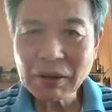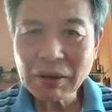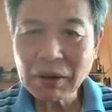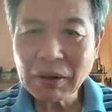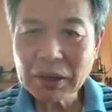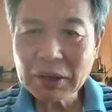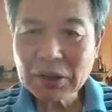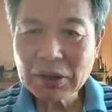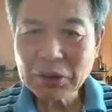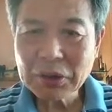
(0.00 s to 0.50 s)
All
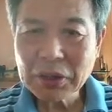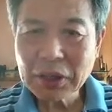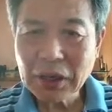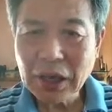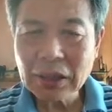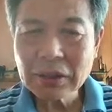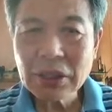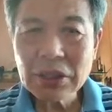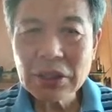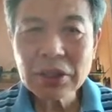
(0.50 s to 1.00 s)
right. So here
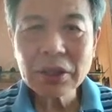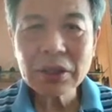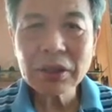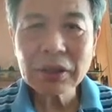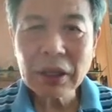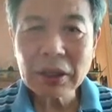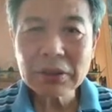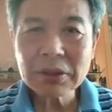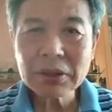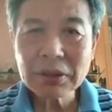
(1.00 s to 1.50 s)
Atisha
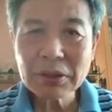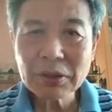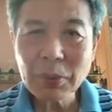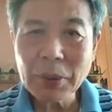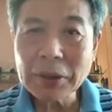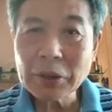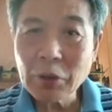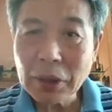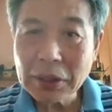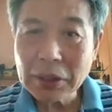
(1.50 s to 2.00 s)
tells us,
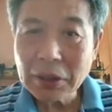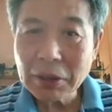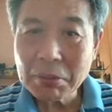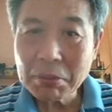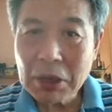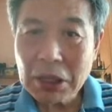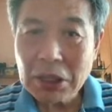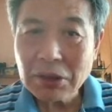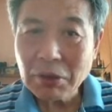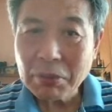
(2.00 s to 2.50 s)
when you are in the
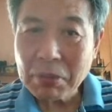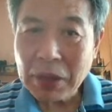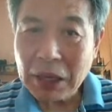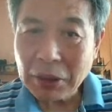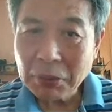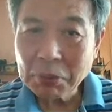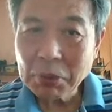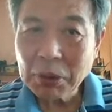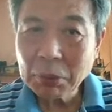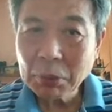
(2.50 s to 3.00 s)
midst of
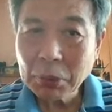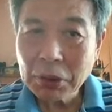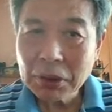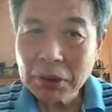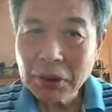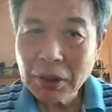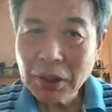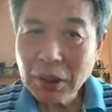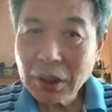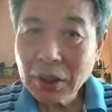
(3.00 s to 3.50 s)
many
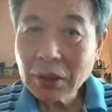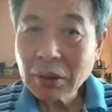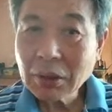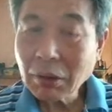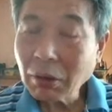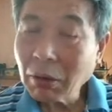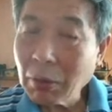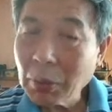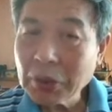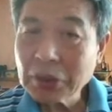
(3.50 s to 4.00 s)
people,
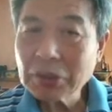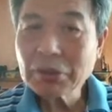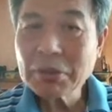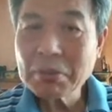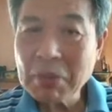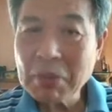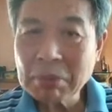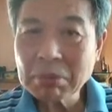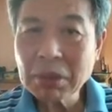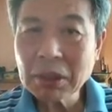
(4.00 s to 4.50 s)
always
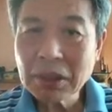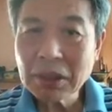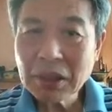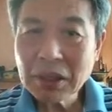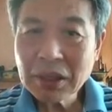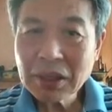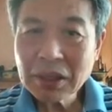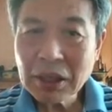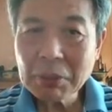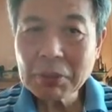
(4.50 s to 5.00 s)
remember,
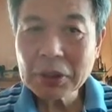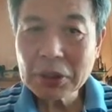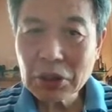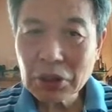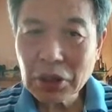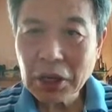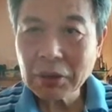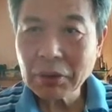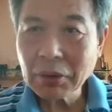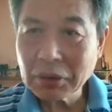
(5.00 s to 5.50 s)
keep a
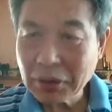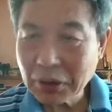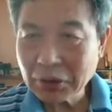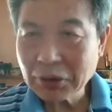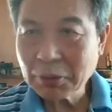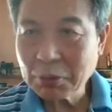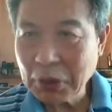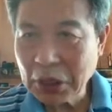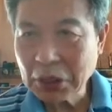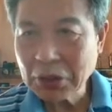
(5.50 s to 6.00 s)
check on your
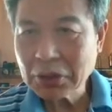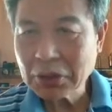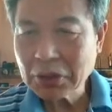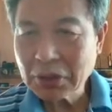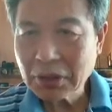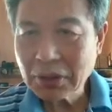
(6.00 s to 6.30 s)
speech.